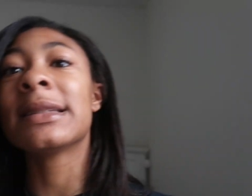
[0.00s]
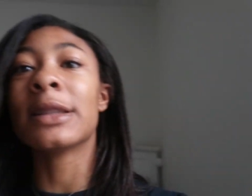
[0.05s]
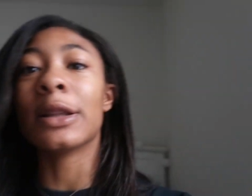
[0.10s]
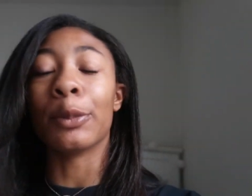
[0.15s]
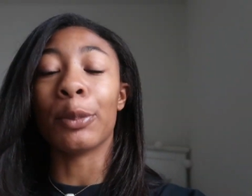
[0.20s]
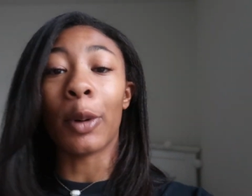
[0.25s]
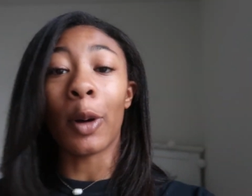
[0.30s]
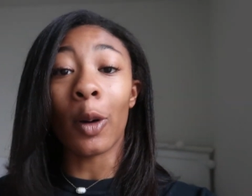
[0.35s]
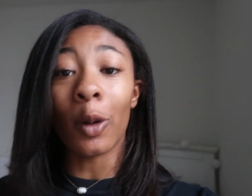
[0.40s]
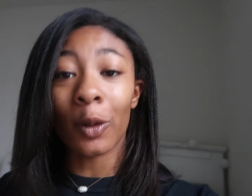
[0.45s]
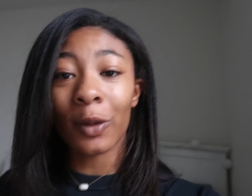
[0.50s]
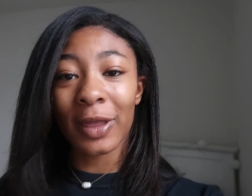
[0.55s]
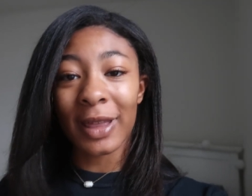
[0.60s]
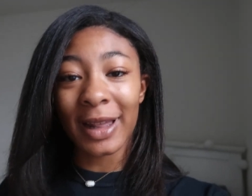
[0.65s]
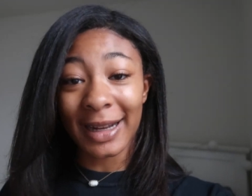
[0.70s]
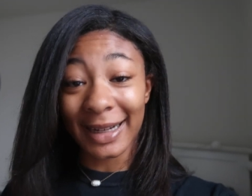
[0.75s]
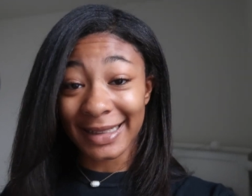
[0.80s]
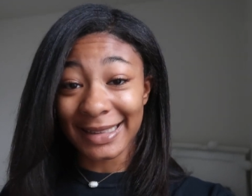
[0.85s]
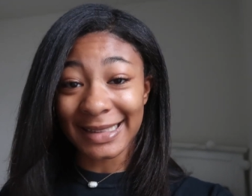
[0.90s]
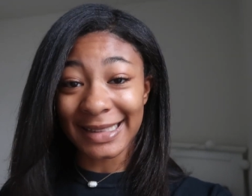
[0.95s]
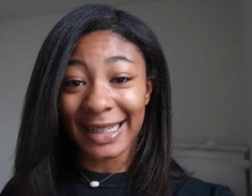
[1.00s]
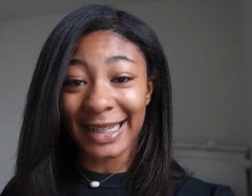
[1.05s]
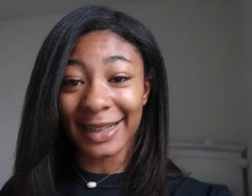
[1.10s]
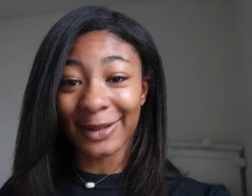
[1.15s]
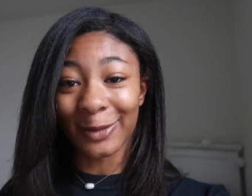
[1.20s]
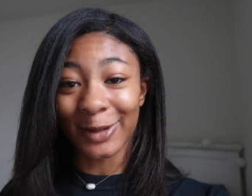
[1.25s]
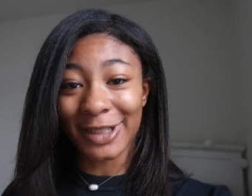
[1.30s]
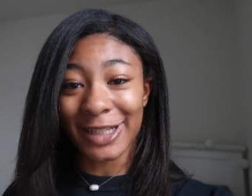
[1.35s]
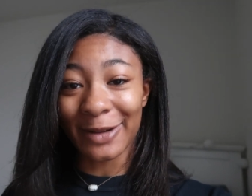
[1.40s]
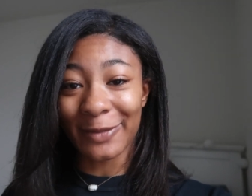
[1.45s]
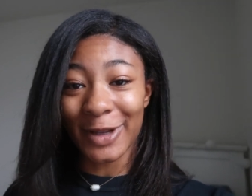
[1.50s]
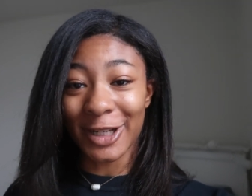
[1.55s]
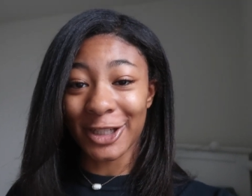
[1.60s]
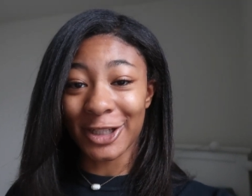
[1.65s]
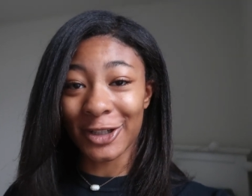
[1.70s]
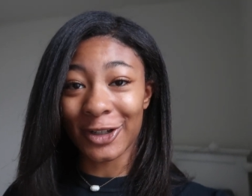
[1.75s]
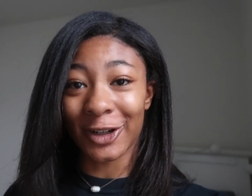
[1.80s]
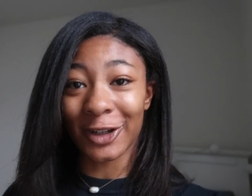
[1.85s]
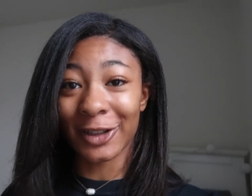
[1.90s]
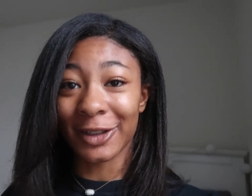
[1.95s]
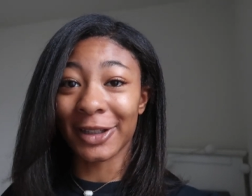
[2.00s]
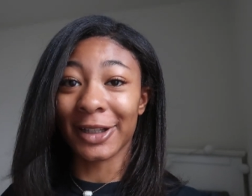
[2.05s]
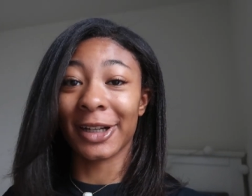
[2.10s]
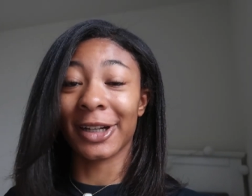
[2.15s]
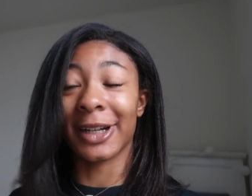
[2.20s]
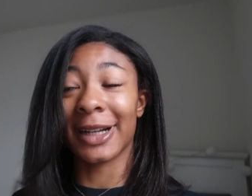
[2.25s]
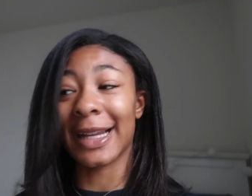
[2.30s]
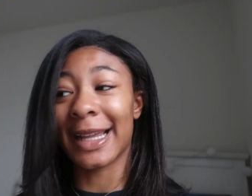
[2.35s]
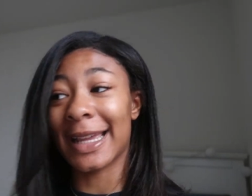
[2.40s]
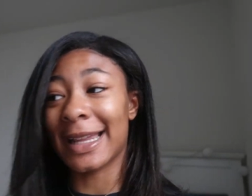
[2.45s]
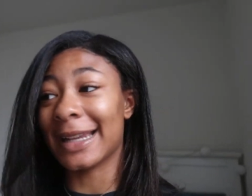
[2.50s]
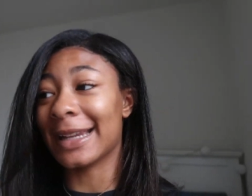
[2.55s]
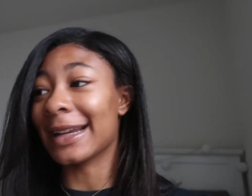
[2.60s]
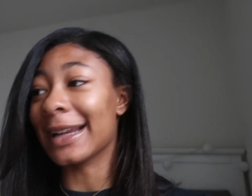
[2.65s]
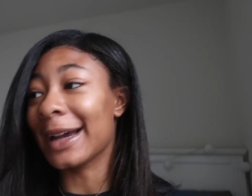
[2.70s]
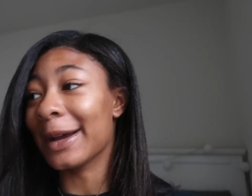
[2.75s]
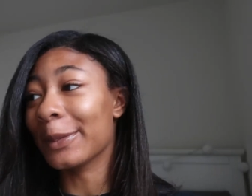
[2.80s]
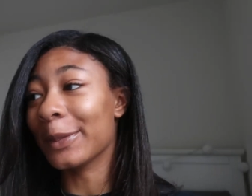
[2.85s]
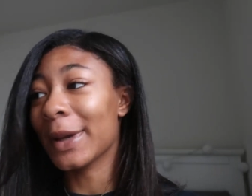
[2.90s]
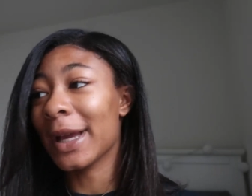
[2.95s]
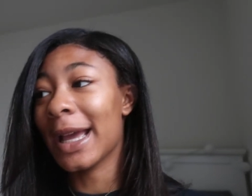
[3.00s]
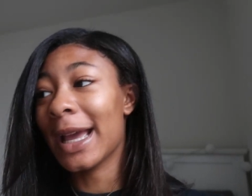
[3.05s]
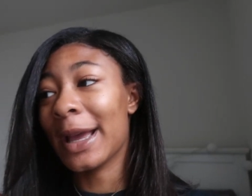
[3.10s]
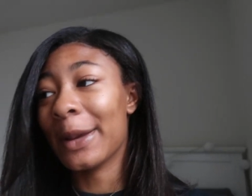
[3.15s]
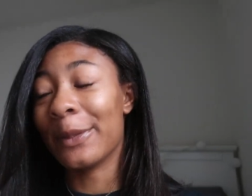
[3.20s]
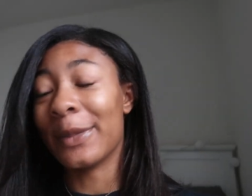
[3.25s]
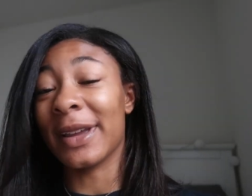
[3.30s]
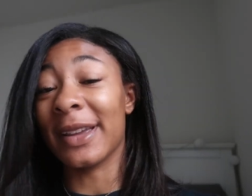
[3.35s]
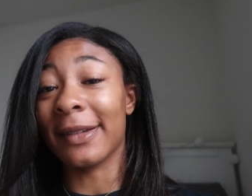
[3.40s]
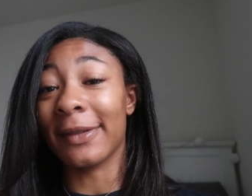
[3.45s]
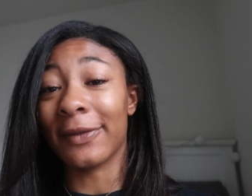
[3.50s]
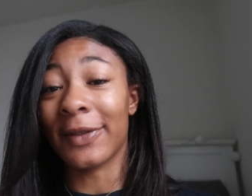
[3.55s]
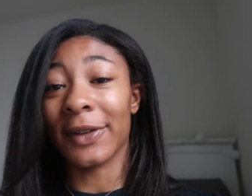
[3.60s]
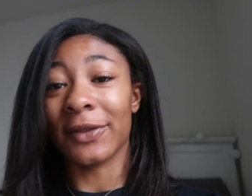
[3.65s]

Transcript: so the poll that I did, which I mentioned earlier, it ended up being